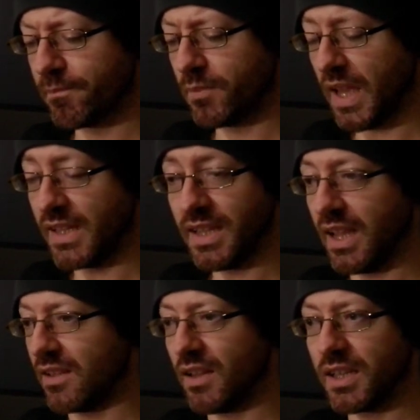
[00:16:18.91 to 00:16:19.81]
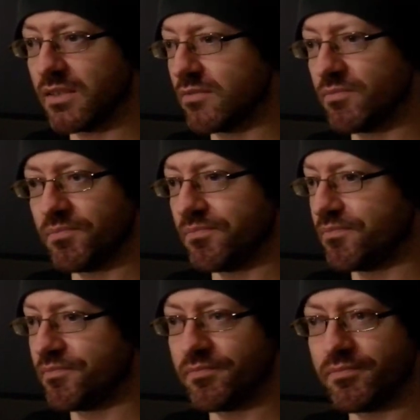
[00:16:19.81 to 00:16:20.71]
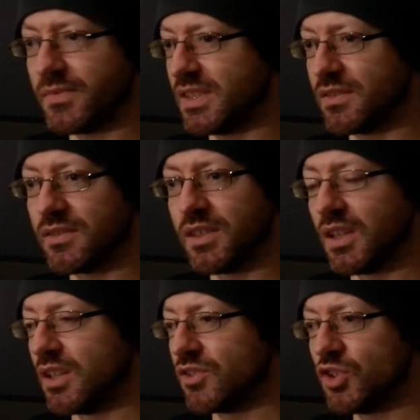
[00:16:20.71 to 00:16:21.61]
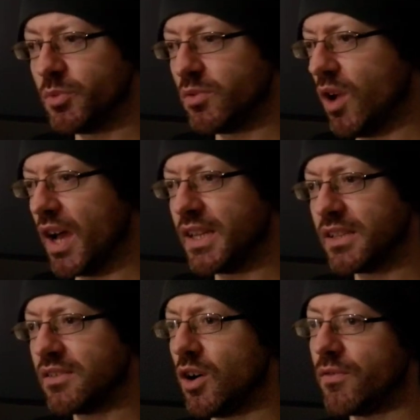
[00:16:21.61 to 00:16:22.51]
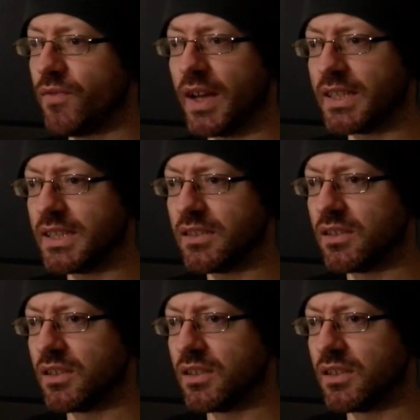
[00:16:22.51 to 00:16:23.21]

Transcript: and yeah, like just stupid writing, not funny,